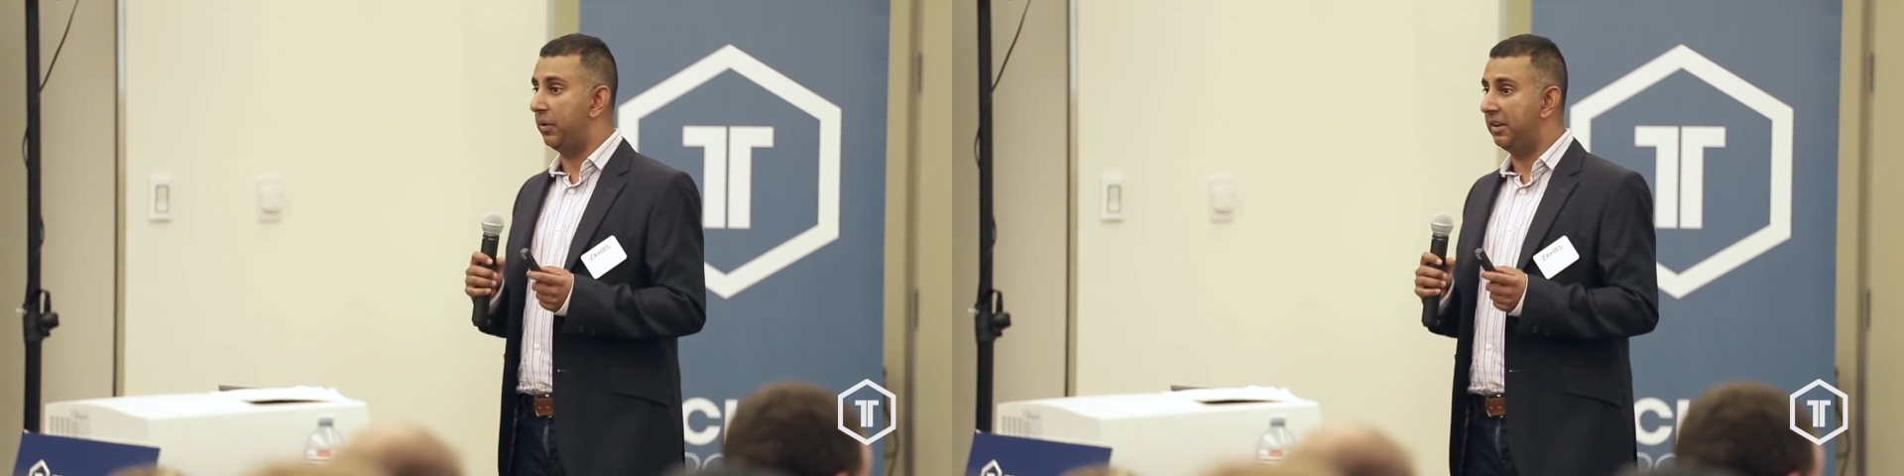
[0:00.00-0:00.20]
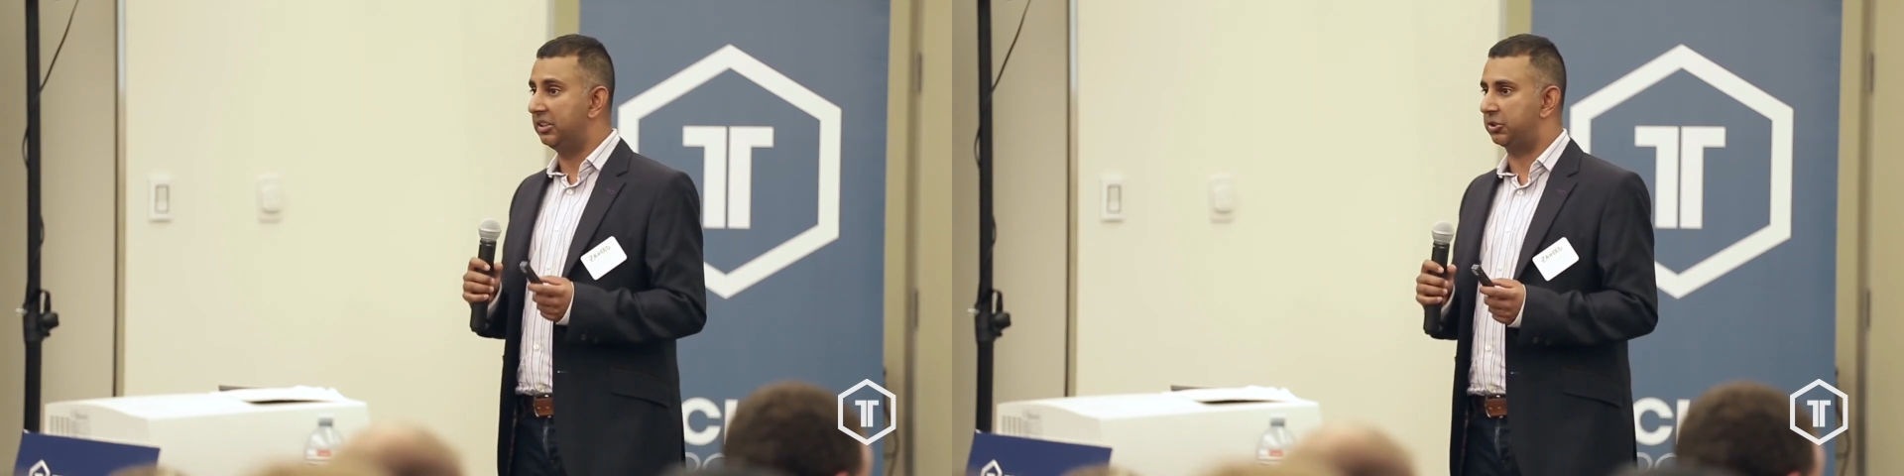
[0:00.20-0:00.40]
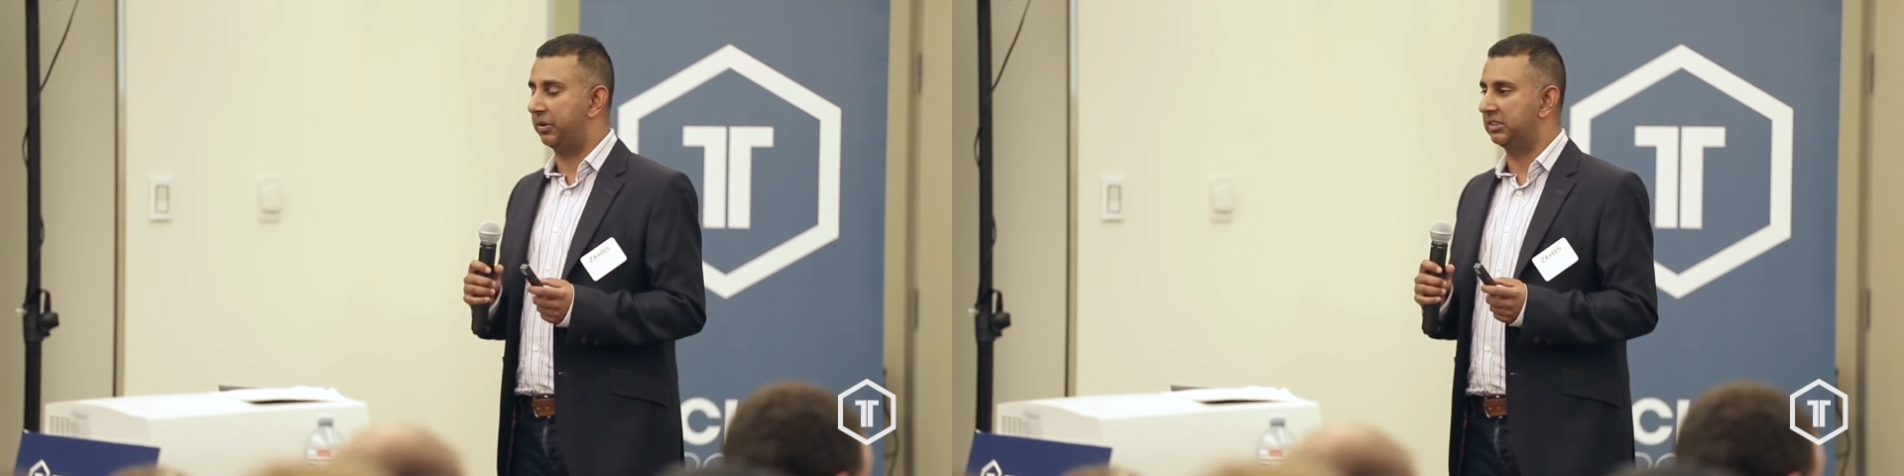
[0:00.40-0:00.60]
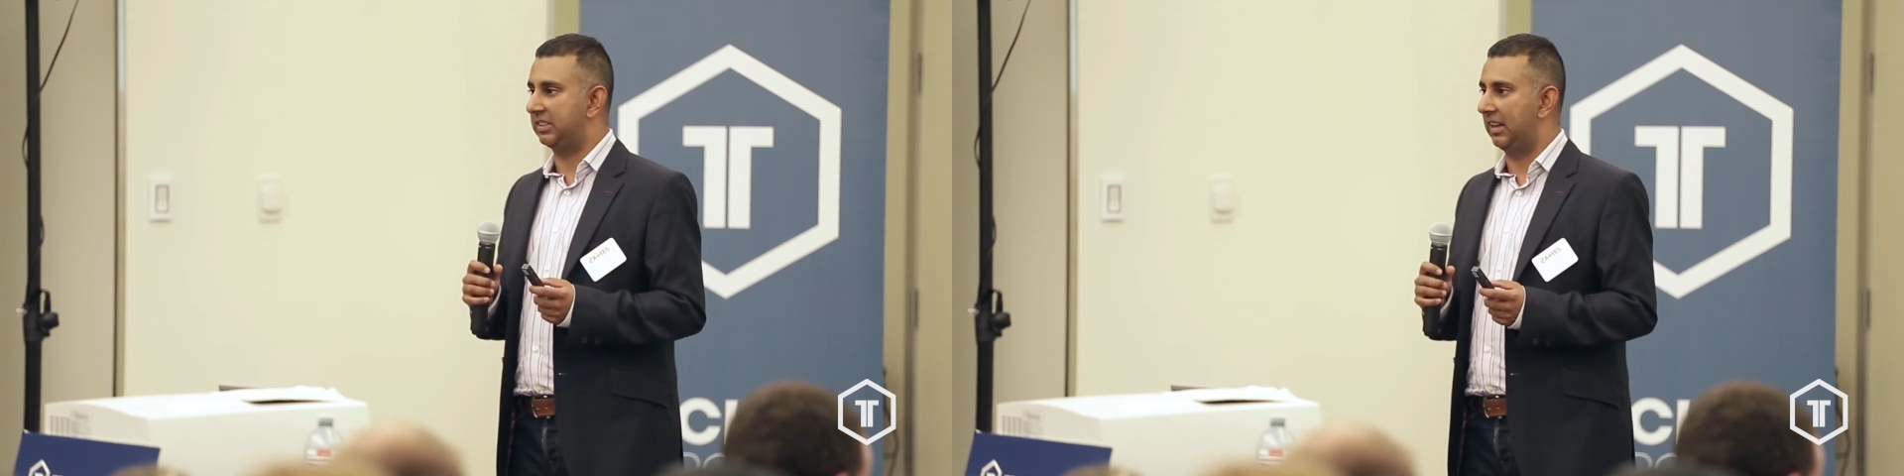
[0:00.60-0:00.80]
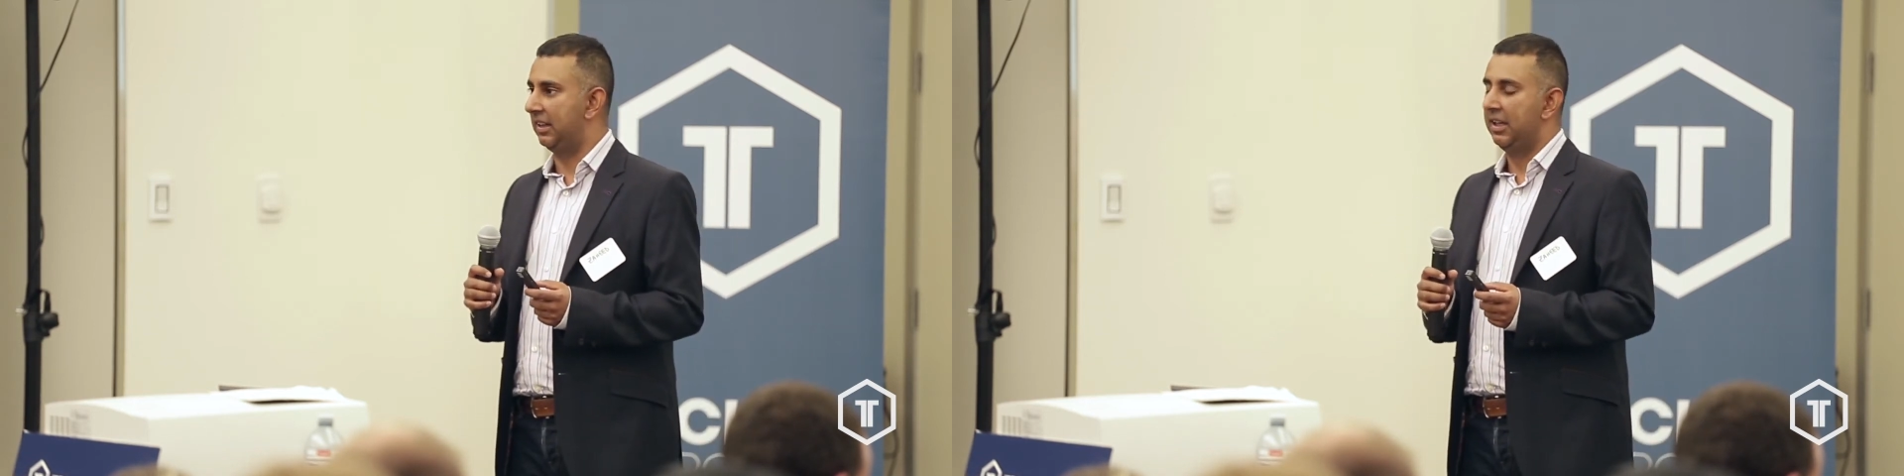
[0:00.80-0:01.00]
industry and
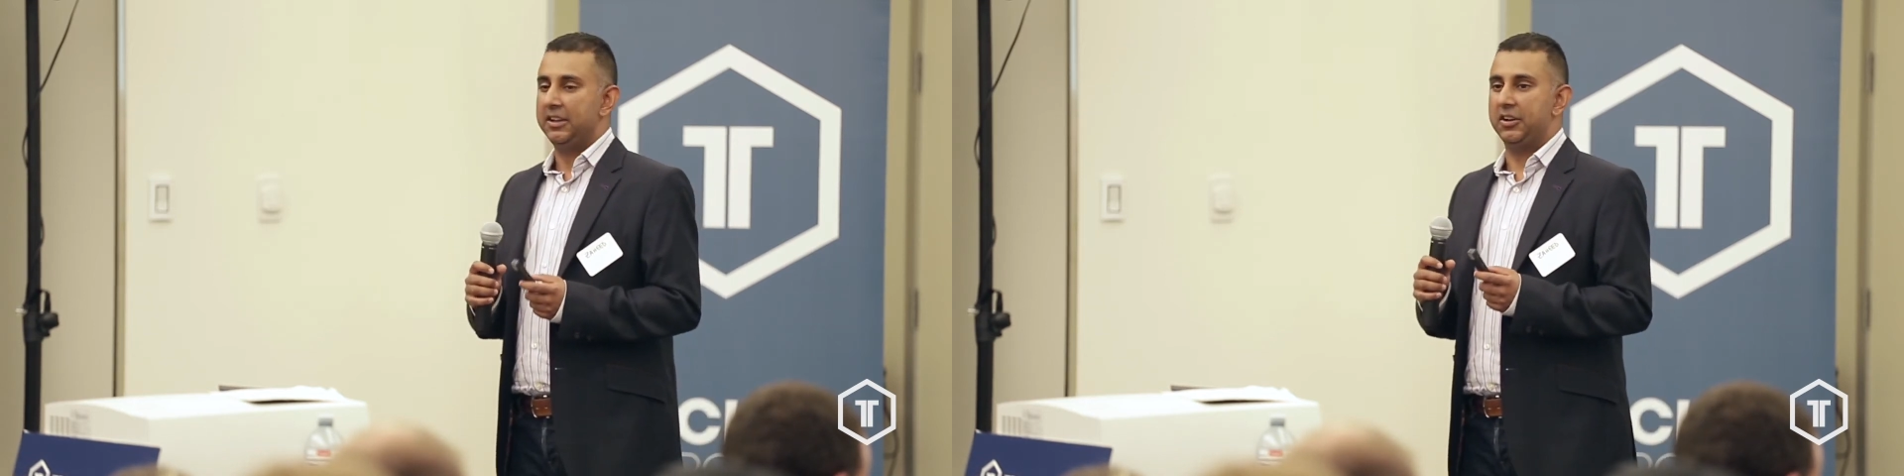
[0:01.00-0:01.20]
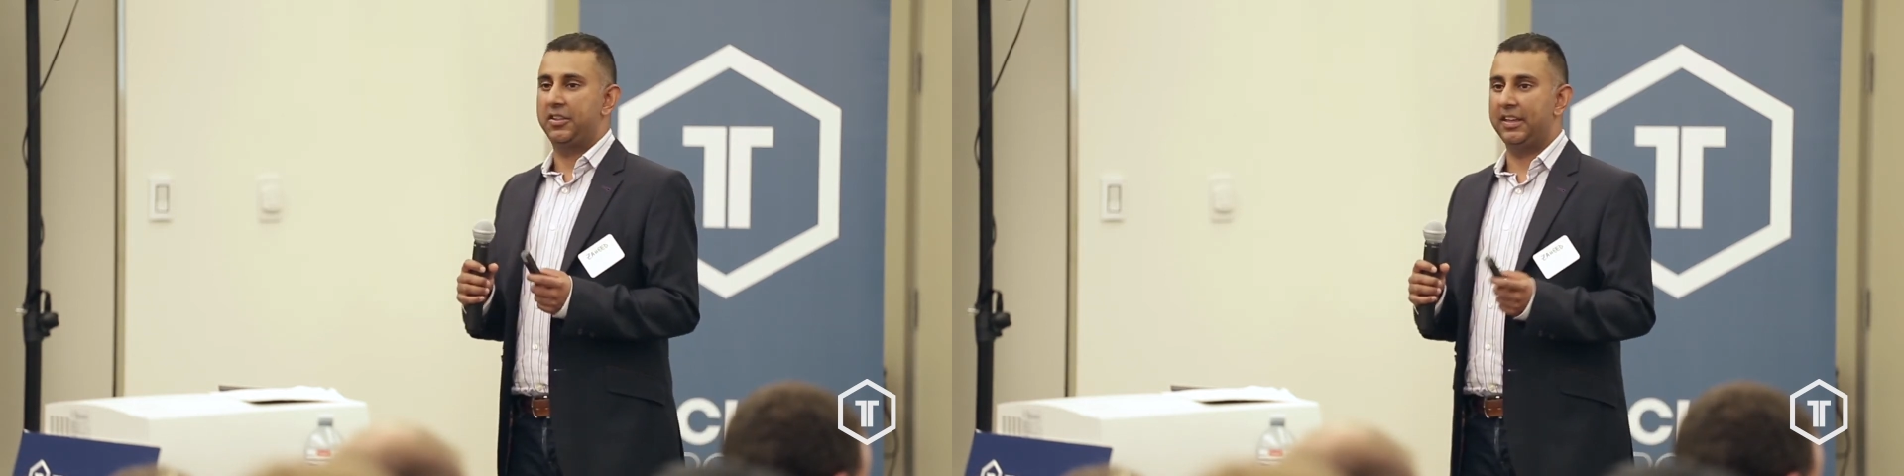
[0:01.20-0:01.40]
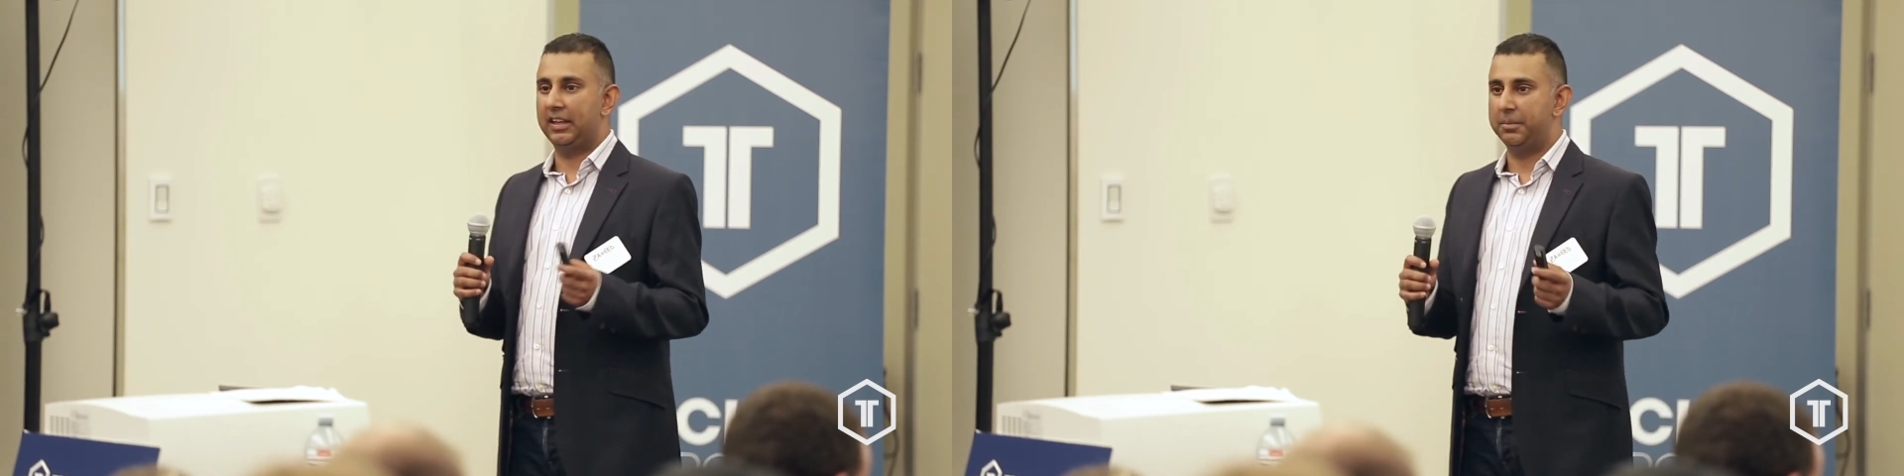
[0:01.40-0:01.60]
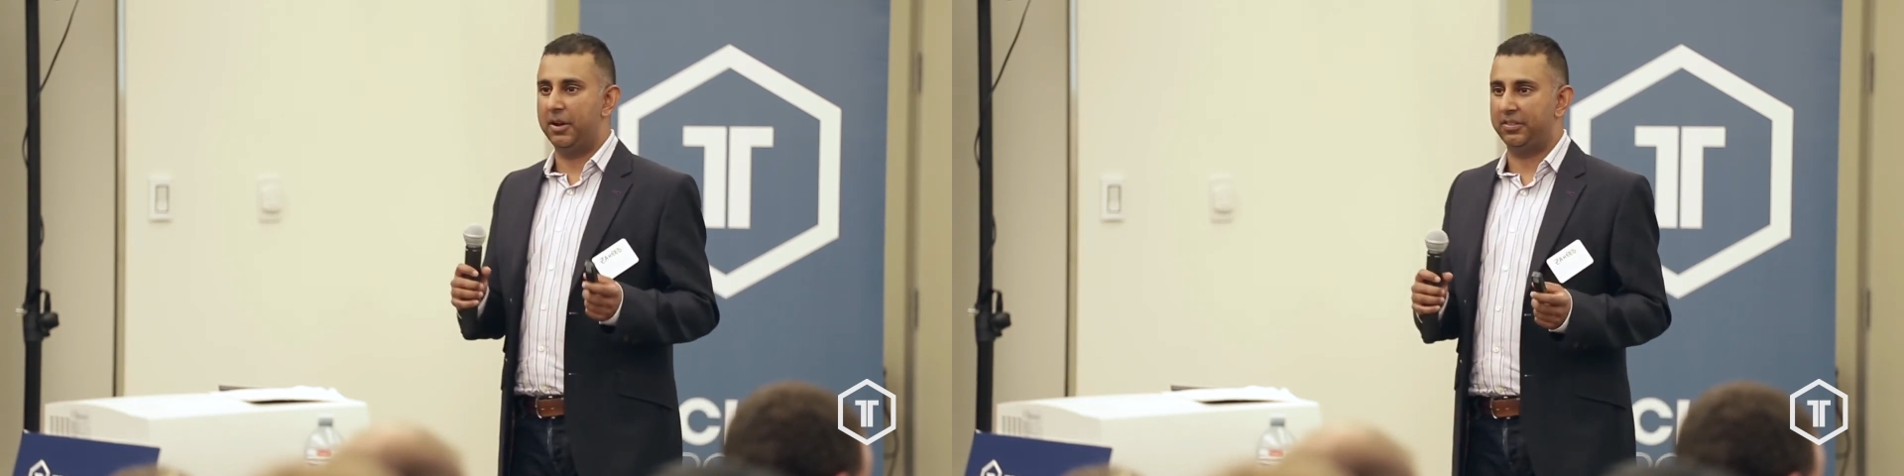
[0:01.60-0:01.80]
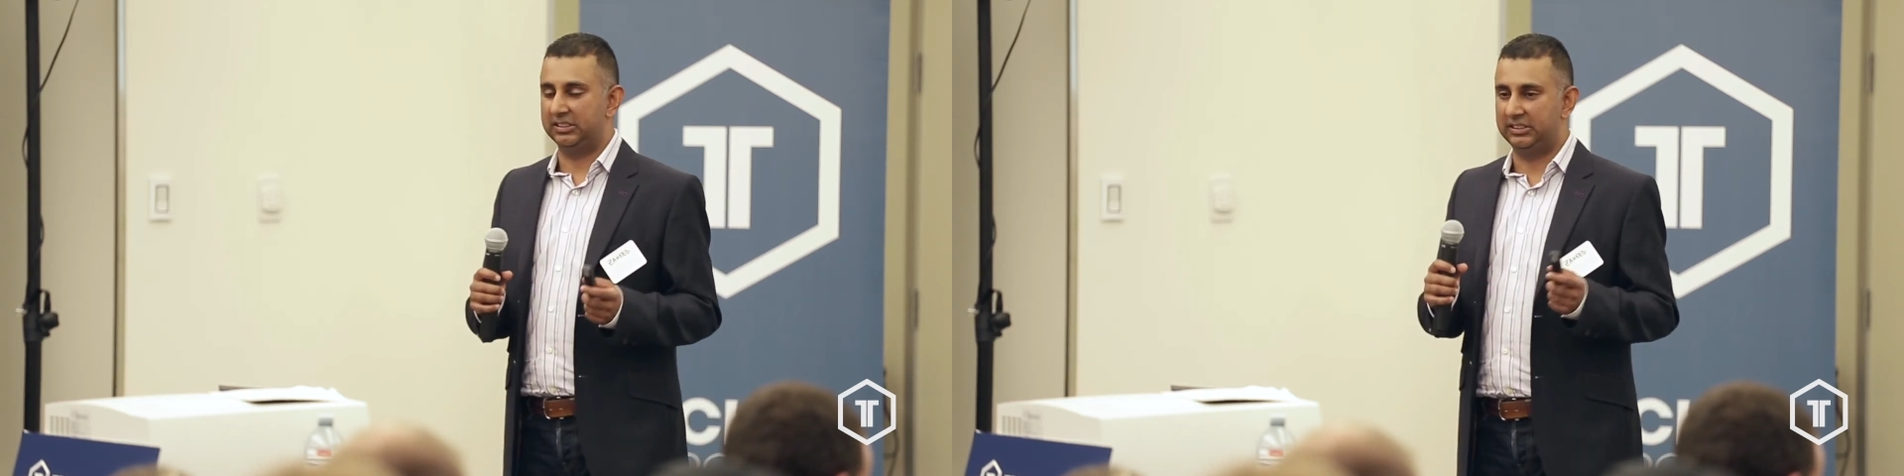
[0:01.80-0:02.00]
say, you're thinking about this